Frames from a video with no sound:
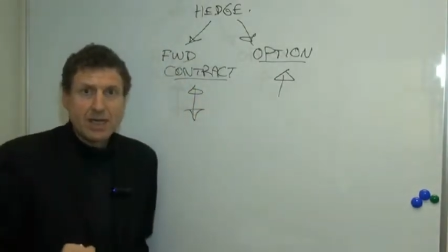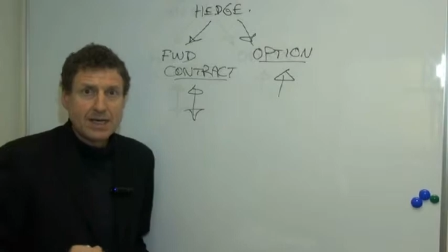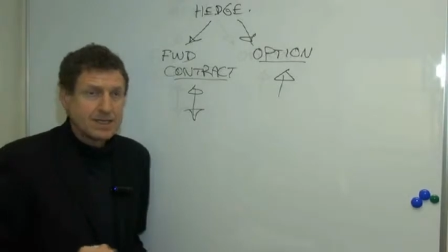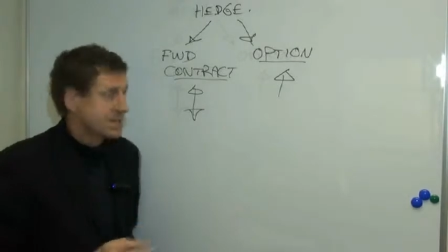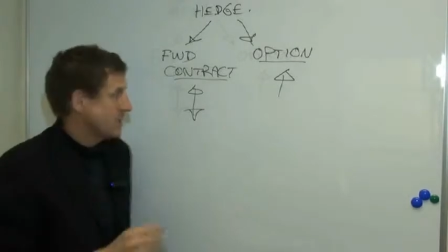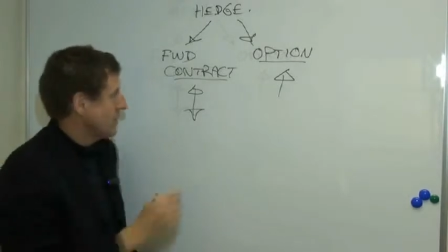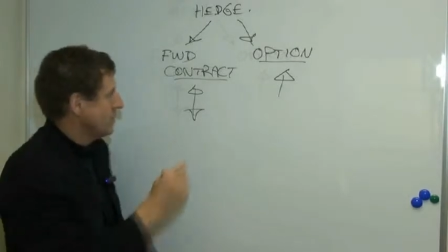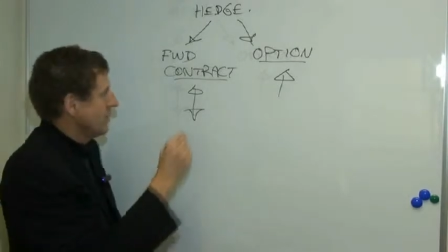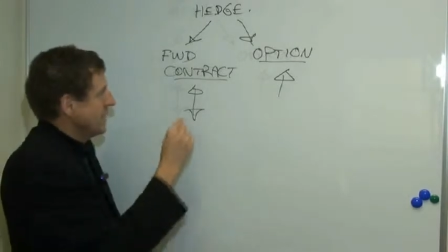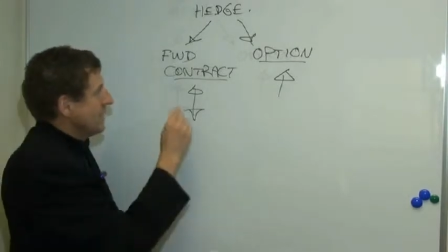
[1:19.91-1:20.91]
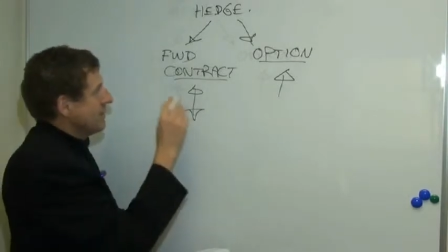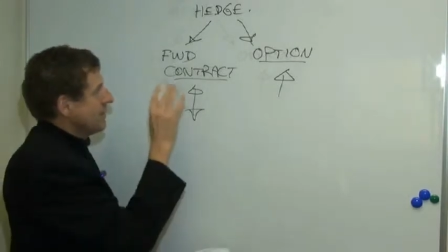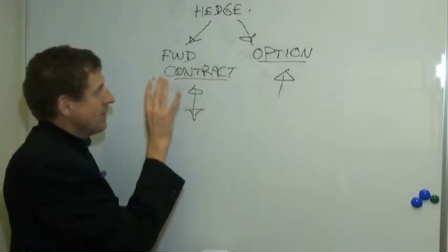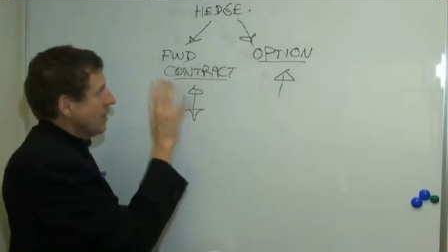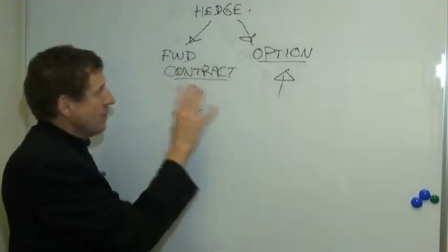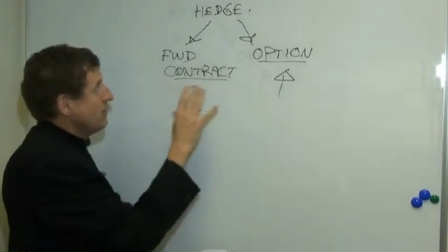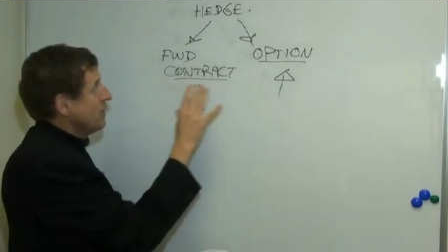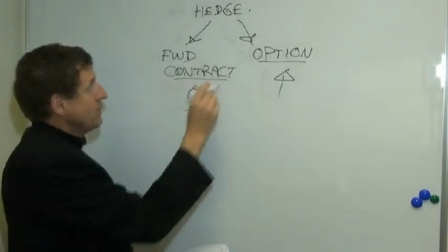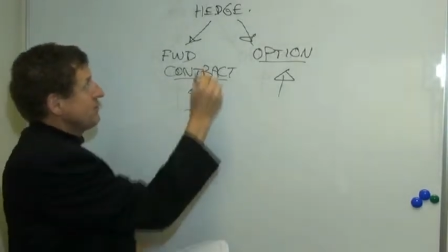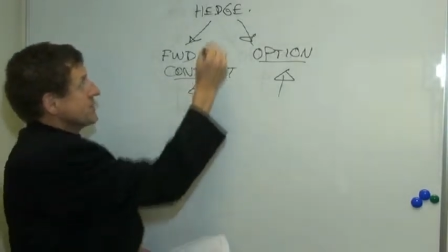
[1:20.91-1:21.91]
And so the whole
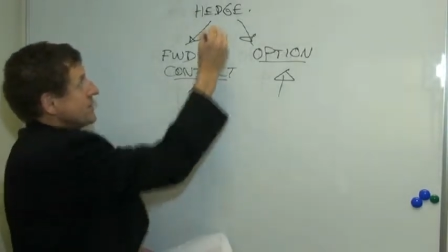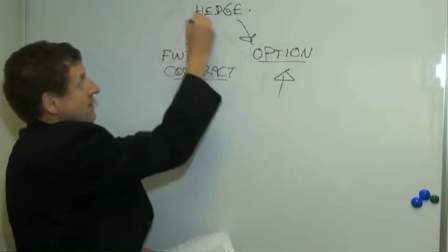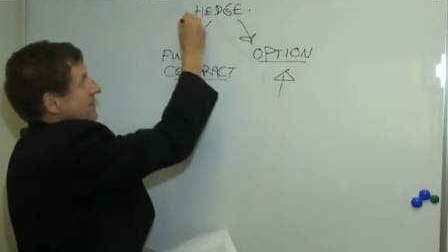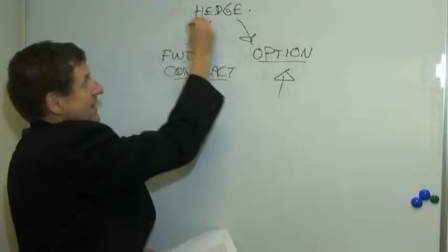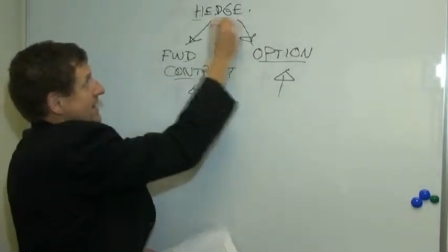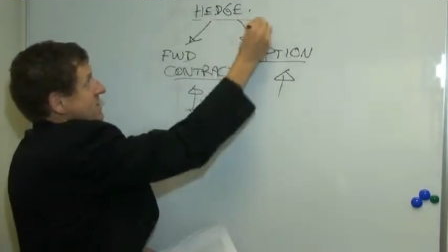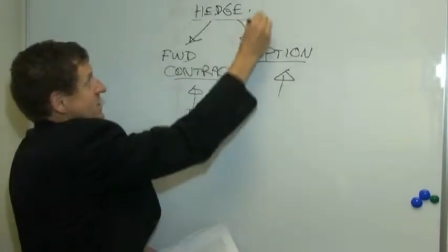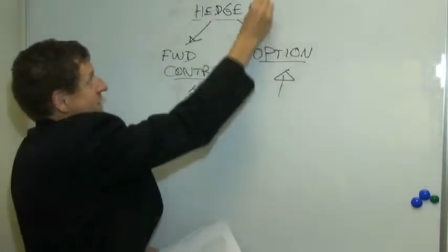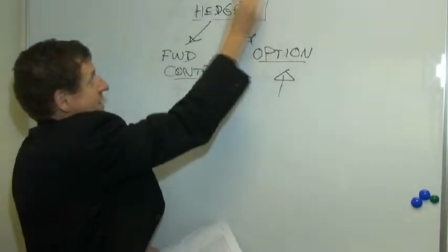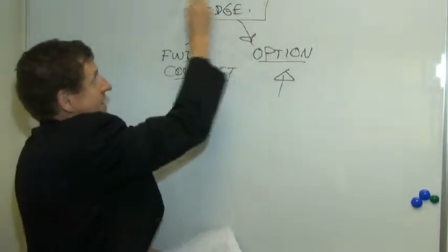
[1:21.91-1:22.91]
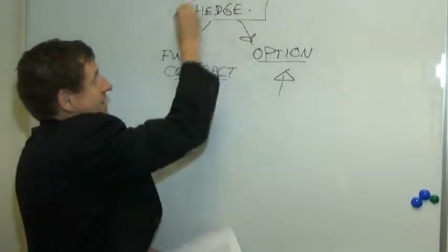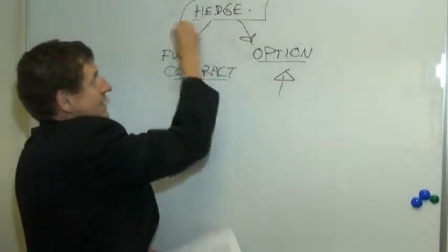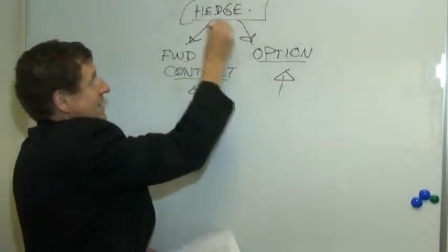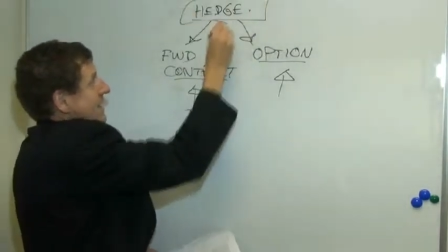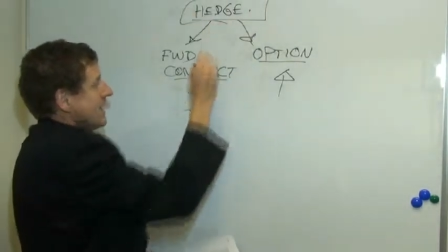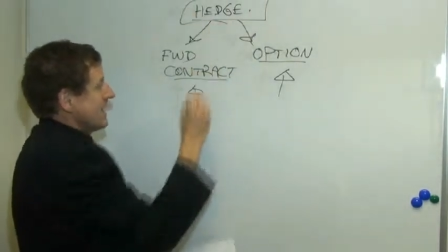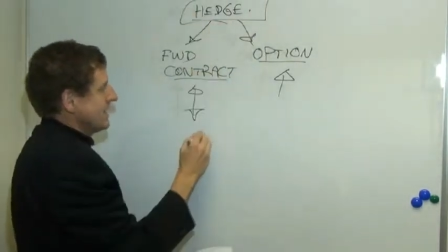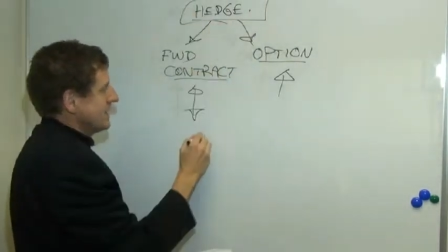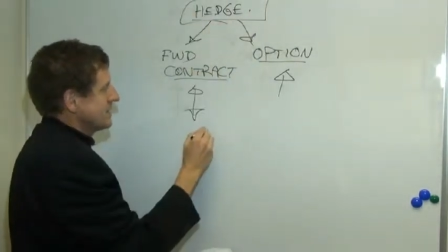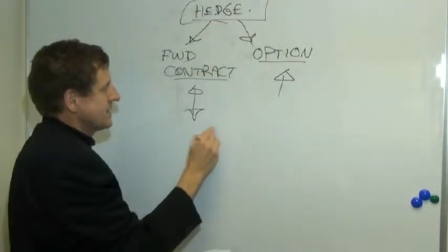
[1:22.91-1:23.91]
purpose of hedging
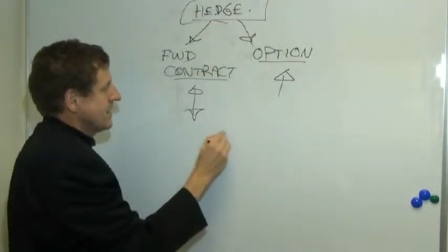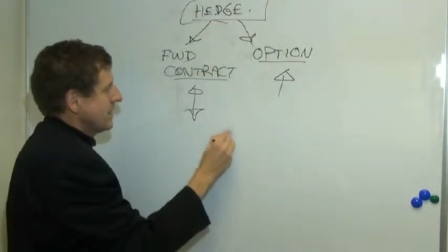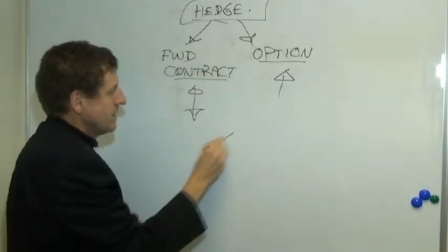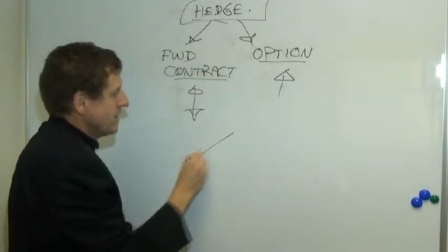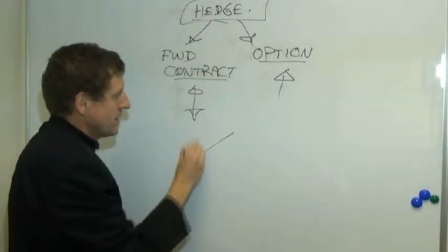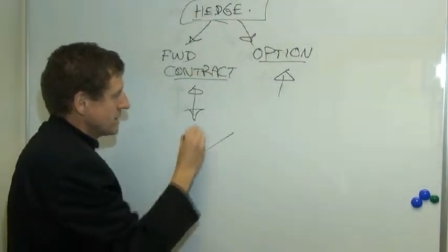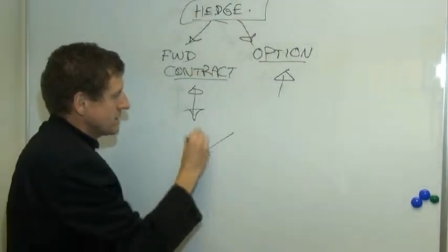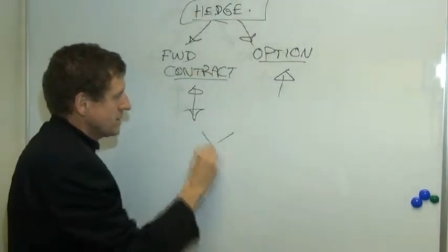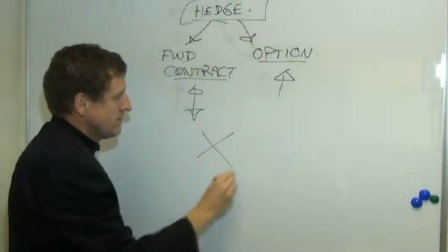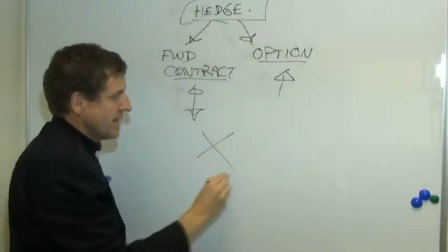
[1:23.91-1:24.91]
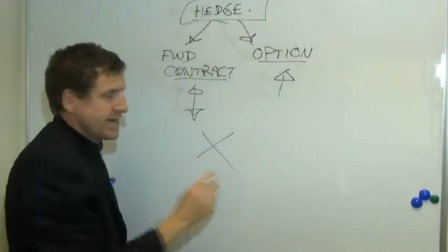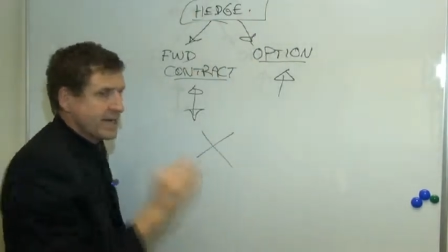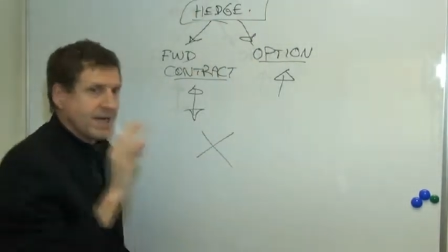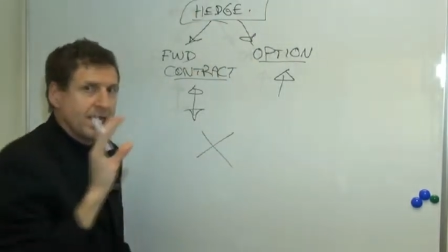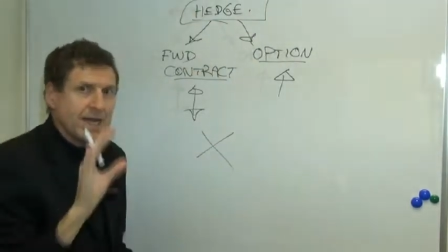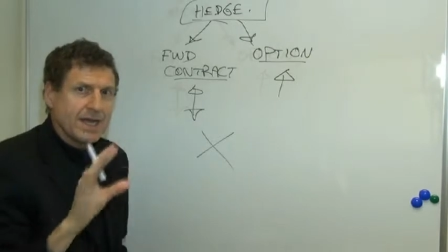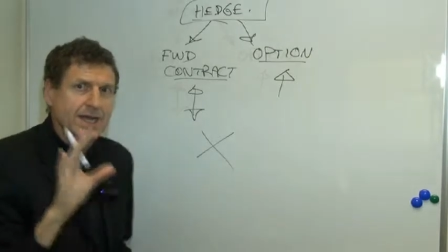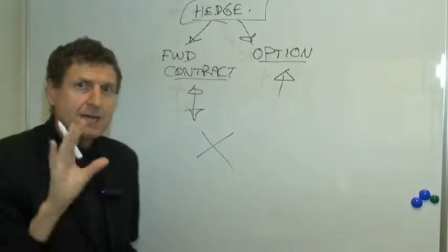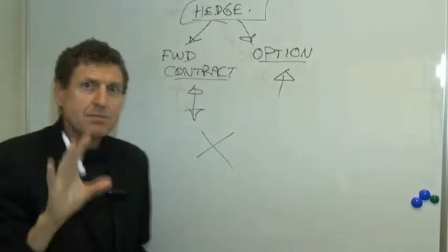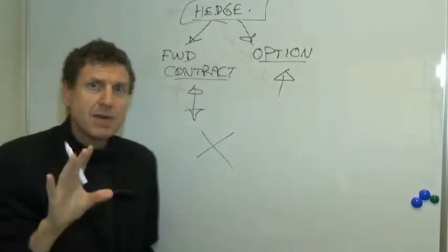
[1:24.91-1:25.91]
is not to make
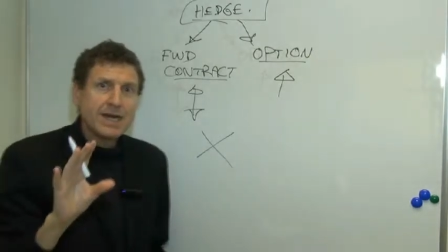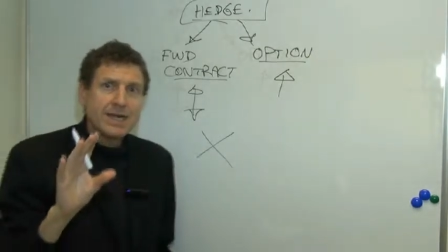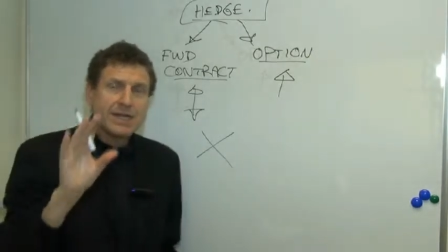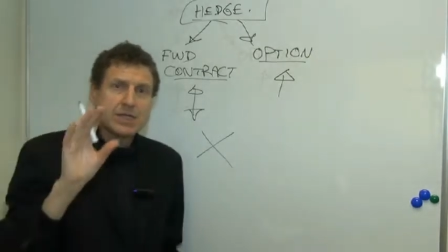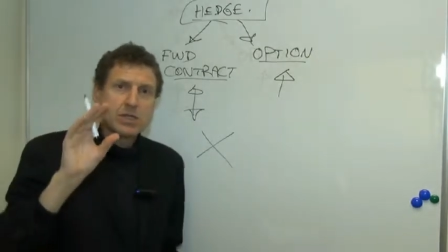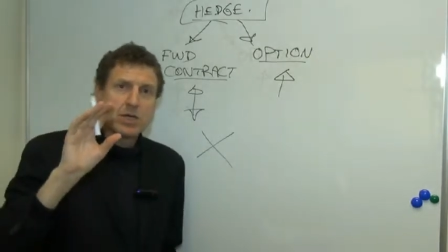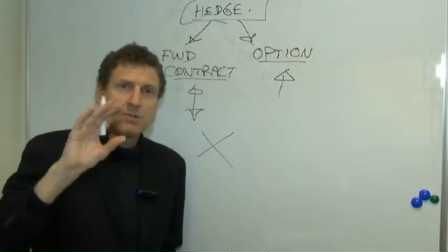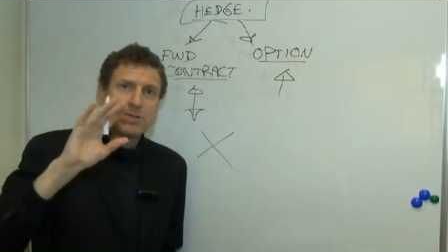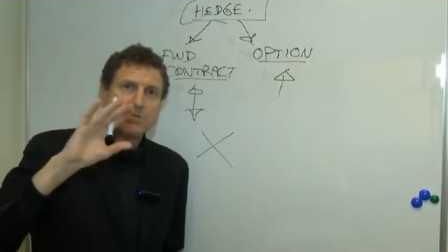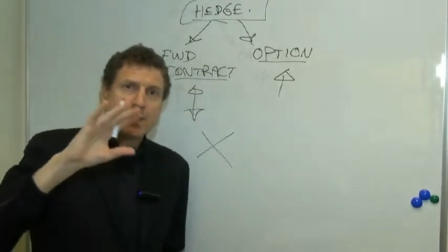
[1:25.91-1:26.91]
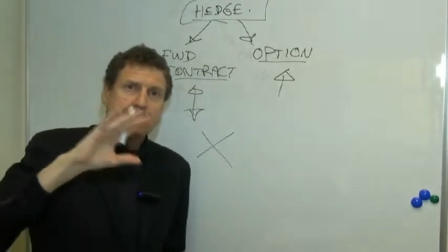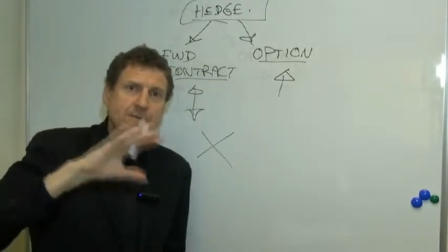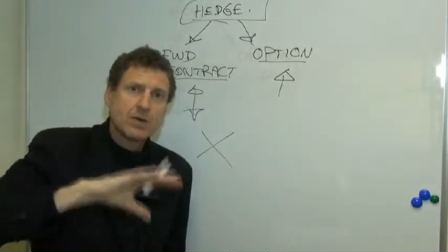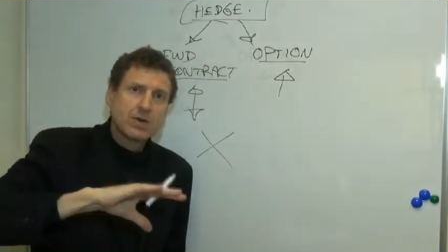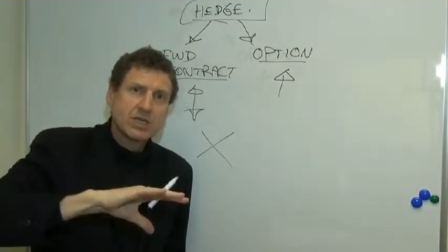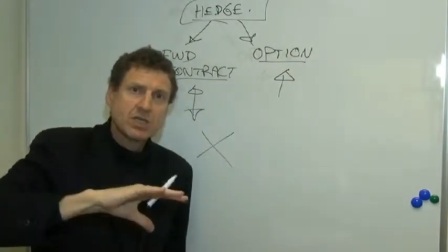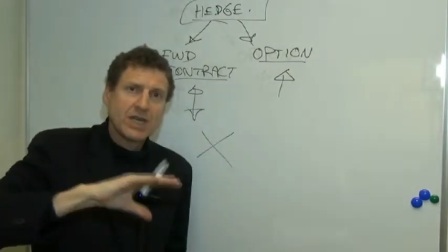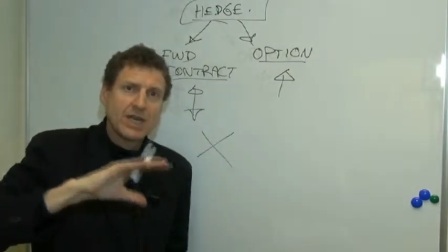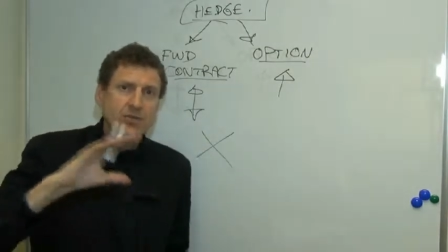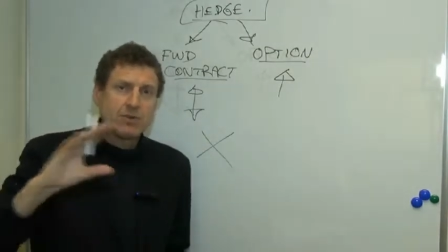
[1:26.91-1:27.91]
any money in terms of a foreign
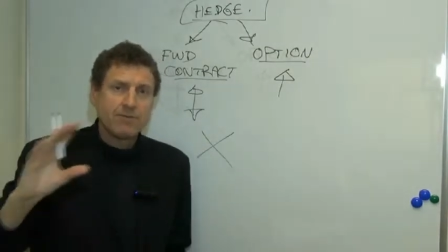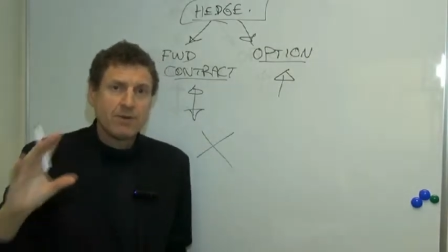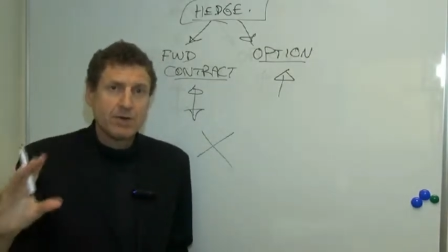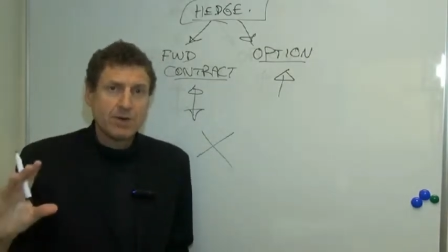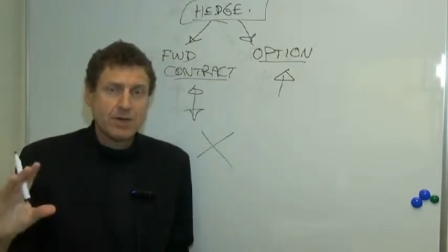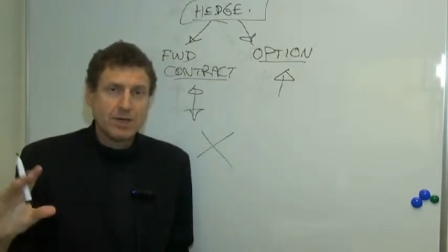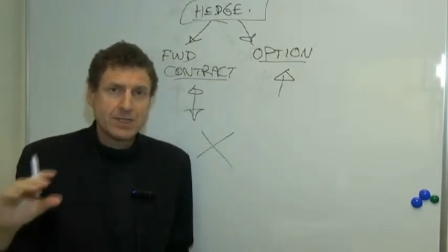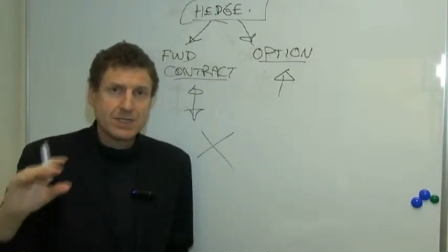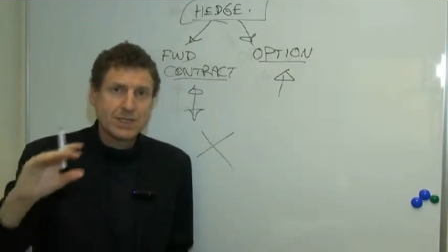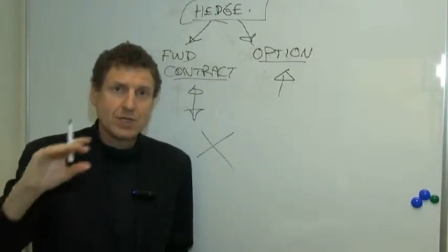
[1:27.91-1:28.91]
exchange or foreign loss.